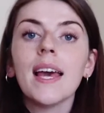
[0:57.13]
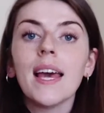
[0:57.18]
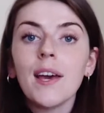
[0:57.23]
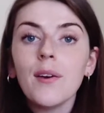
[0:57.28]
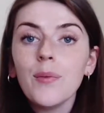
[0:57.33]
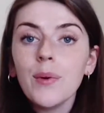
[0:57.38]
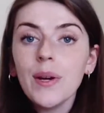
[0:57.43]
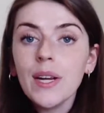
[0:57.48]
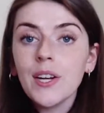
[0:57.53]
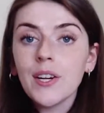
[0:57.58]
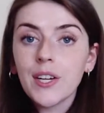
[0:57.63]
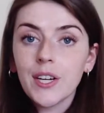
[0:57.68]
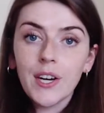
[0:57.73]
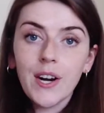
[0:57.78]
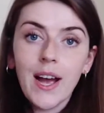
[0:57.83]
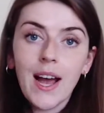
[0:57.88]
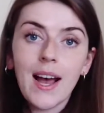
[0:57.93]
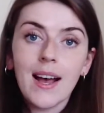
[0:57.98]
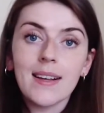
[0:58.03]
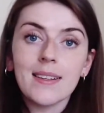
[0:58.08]
If we look at
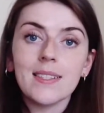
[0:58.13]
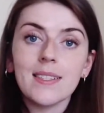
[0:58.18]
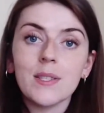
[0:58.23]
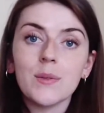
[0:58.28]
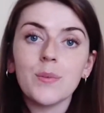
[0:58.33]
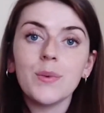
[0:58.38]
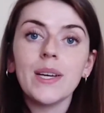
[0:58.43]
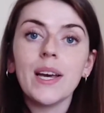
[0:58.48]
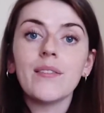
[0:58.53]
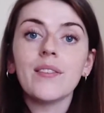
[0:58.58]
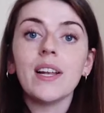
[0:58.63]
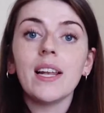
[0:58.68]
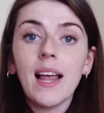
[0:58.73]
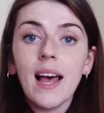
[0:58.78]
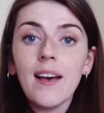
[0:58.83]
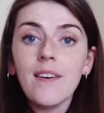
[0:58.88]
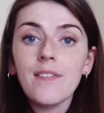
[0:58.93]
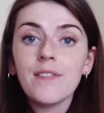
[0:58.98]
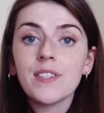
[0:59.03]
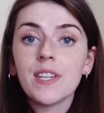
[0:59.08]
our hands, we have a
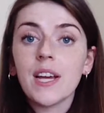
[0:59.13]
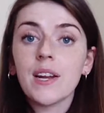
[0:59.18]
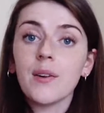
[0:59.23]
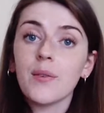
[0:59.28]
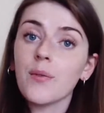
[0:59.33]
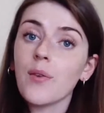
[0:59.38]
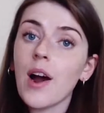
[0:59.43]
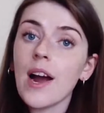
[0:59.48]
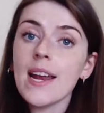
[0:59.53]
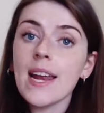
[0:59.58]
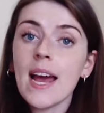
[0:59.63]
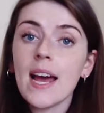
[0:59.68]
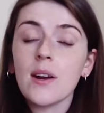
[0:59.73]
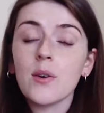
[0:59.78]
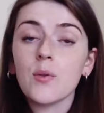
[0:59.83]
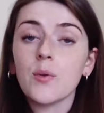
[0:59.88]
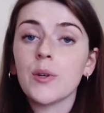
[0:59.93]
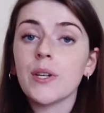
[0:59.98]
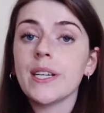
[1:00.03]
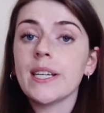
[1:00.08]
left and a right hand
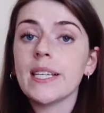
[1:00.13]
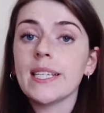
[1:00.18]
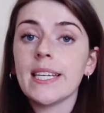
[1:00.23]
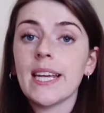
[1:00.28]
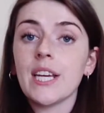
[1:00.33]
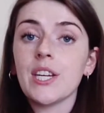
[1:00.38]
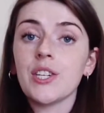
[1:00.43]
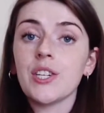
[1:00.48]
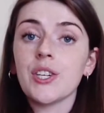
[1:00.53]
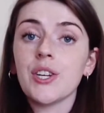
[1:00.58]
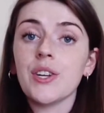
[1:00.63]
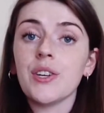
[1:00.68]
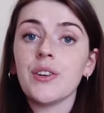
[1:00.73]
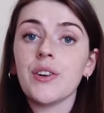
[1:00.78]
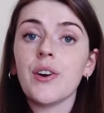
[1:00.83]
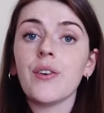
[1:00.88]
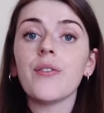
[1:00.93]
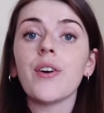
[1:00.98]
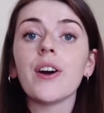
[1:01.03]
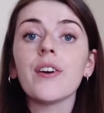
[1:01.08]
orientation
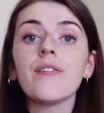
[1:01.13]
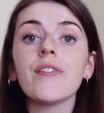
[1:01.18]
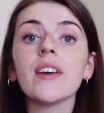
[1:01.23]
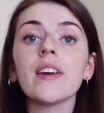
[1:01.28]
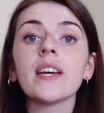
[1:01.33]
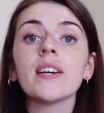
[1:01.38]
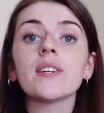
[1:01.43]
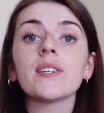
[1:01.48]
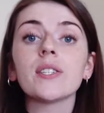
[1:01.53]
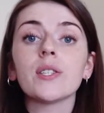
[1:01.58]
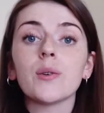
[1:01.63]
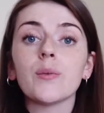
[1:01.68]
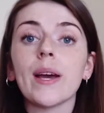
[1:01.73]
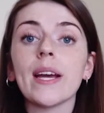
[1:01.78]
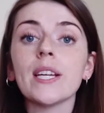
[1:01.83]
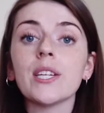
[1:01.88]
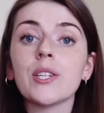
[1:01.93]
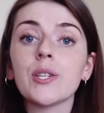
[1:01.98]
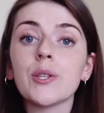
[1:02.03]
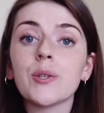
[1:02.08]
of our fingers
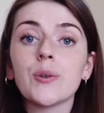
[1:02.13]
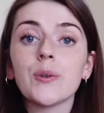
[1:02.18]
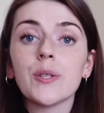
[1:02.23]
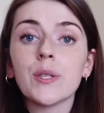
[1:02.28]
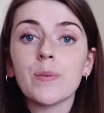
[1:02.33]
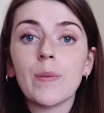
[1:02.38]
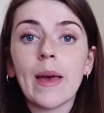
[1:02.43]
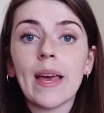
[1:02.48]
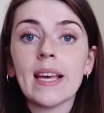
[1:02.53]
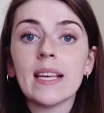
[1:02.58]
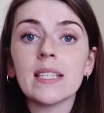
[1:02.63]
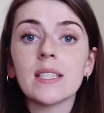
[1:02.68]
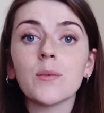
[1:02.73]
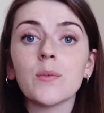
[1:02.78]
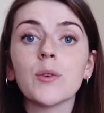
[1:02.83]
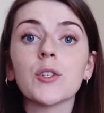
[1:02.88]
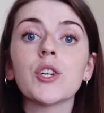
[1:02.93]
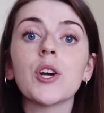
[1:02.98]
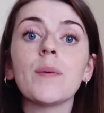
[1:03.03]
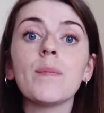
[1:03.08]
arranged through space,
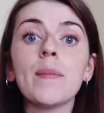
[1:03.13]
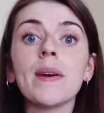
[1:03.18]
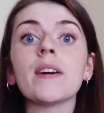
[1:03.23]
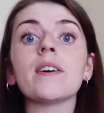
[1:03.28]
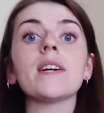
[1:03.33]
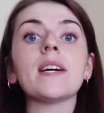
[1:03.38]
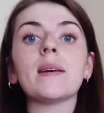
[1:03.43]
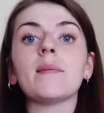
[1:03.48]
which are mirror